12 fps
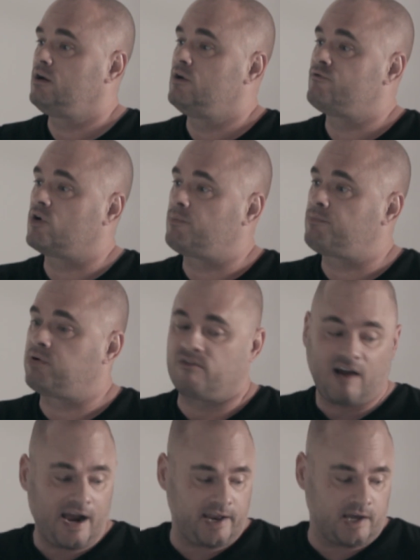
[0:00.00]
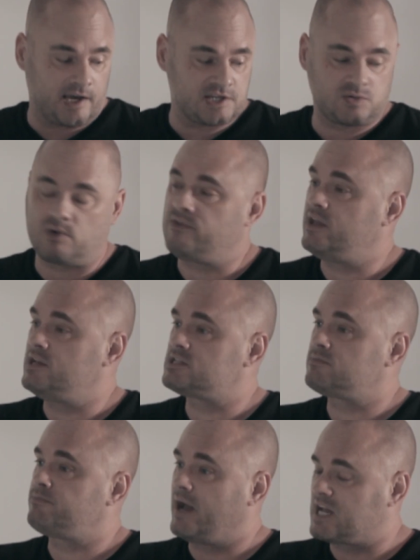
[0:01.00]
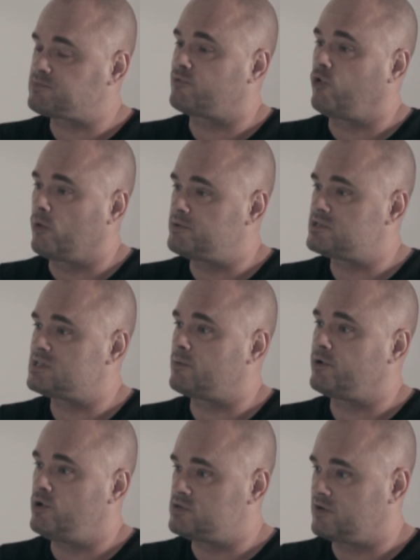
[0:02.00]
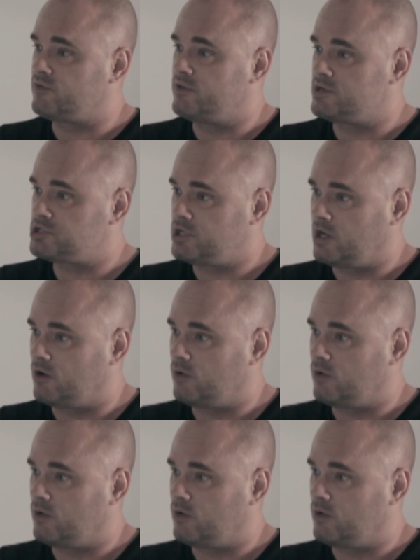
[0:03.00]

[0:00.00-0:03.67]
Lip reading: for providing us with these past performances that we're using for this show.